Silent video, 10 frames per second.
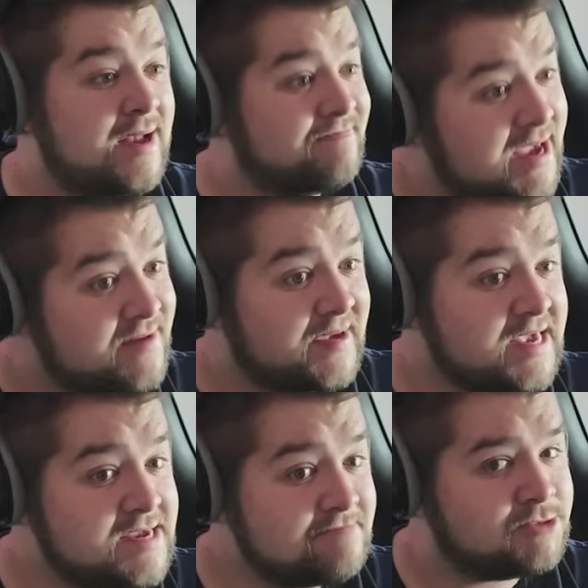
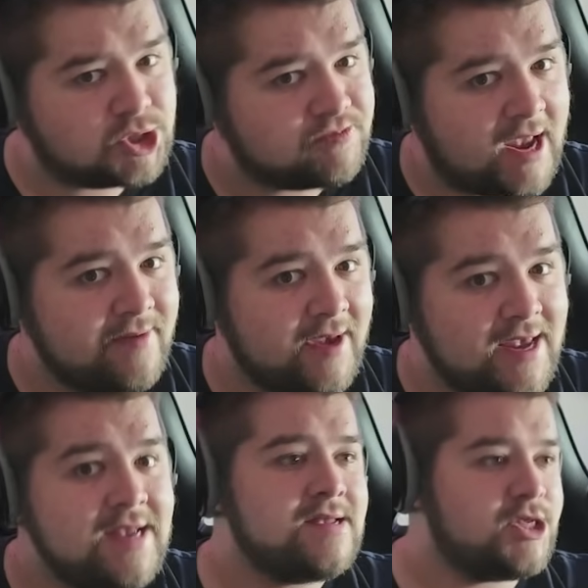Maybe, just
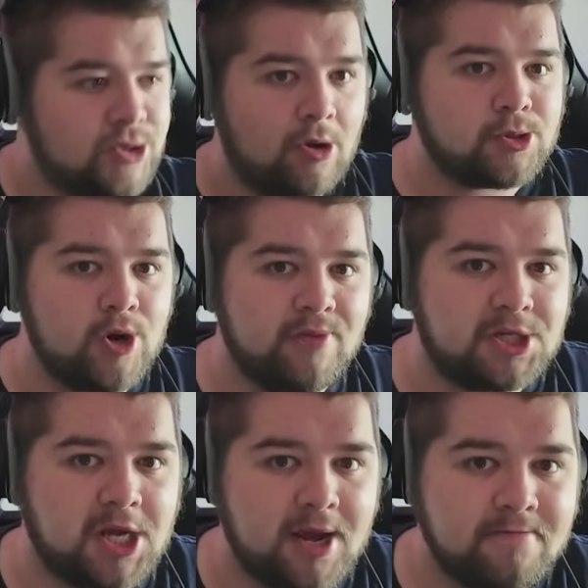maybe, it's not Roma's year.